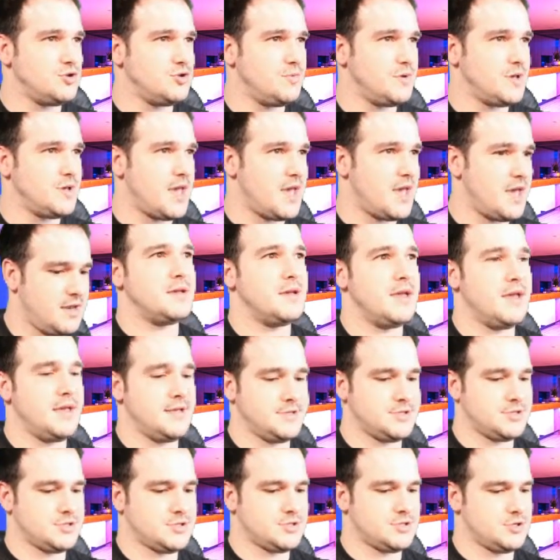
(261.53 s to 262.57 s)
again
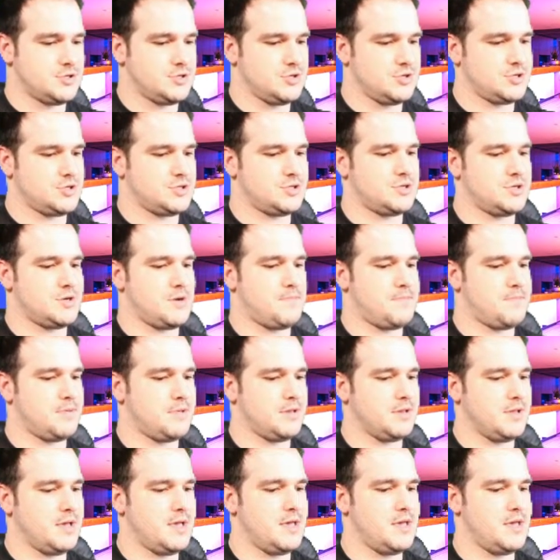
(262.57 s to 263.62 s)
and search
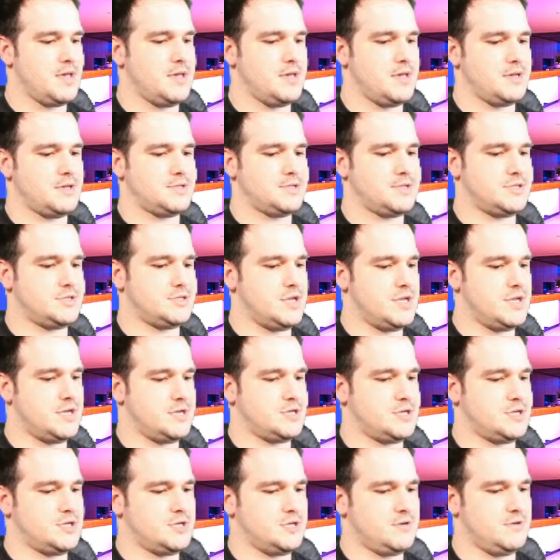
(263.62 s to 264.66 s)

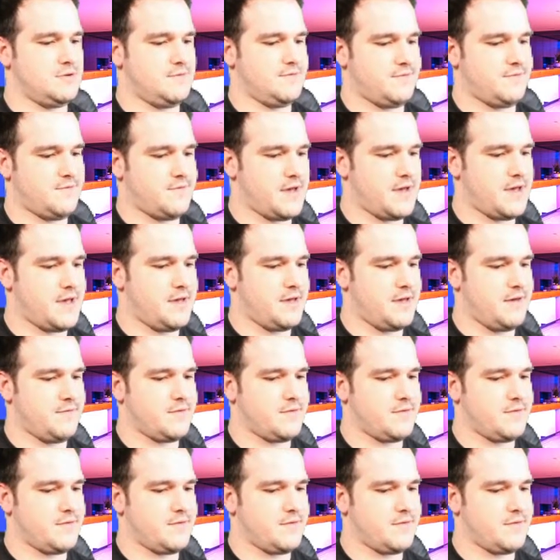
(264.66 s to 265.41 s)
PlayStation 5